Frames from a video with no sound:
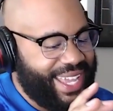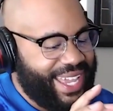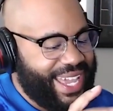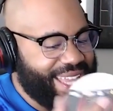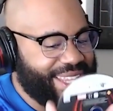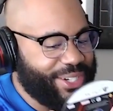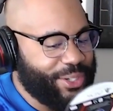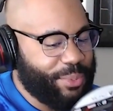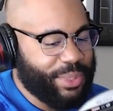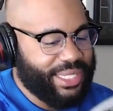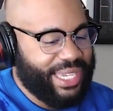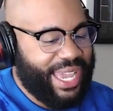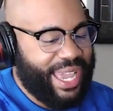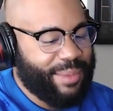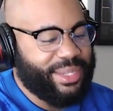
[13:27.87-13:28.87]
And then you put the
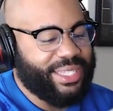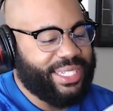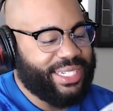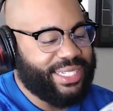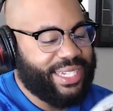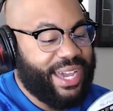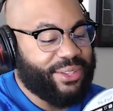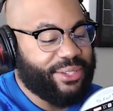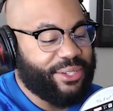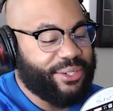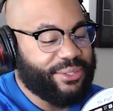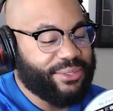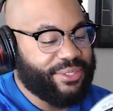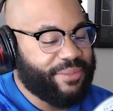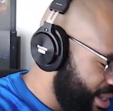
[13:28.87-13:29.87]
game in, then it downloads.